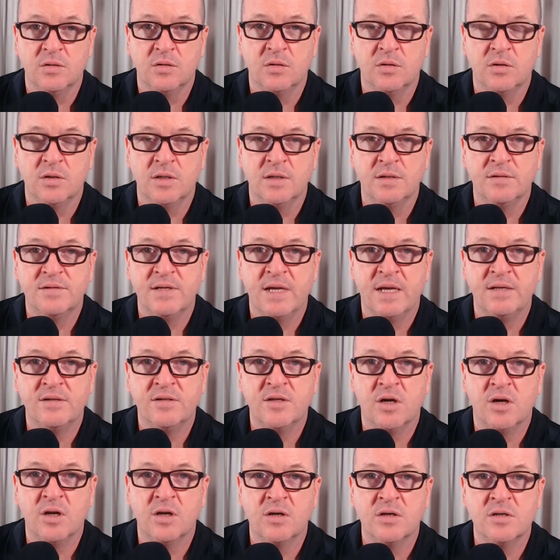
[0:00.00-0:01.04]
or
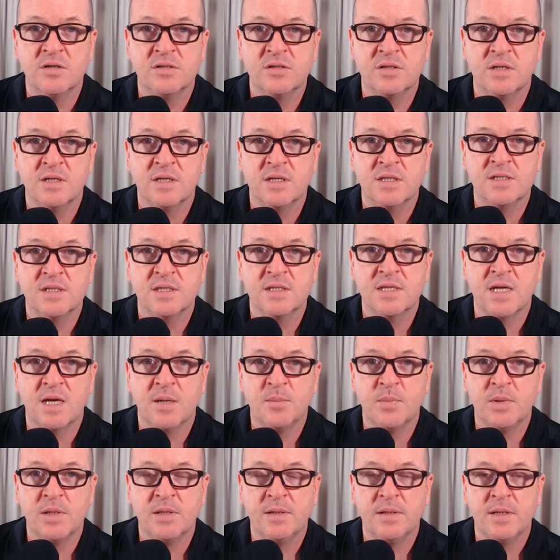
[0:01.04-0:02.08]
$10 in this
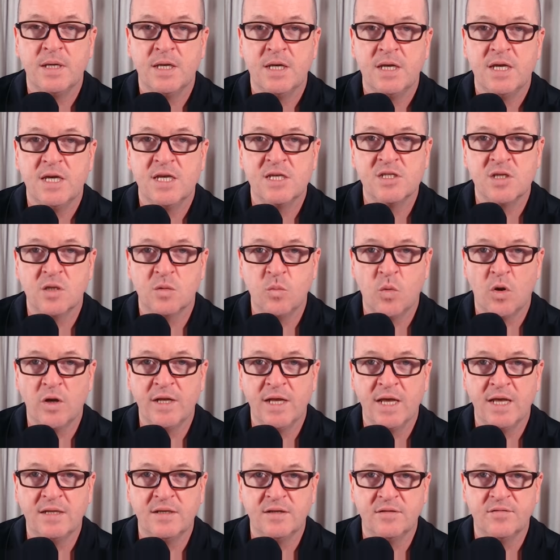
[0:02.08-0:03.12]
example, is at one
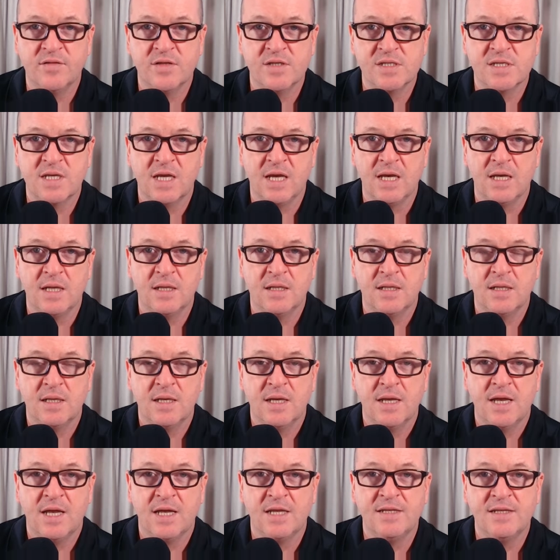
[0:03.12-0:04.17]
end of the scale,
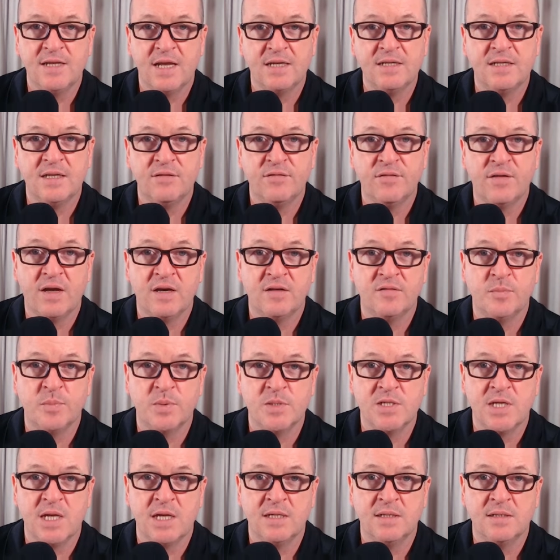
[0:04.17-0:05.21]
and
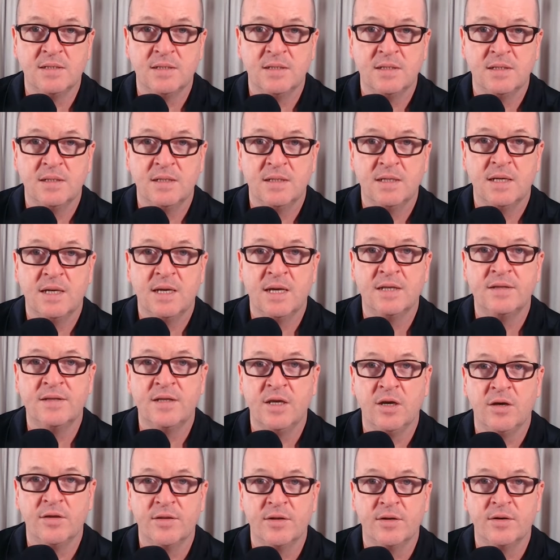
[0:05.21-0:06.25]
95% at
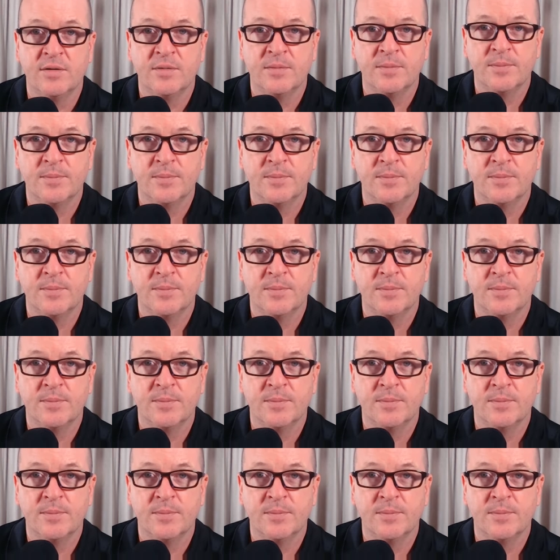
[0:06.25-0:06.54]
the other.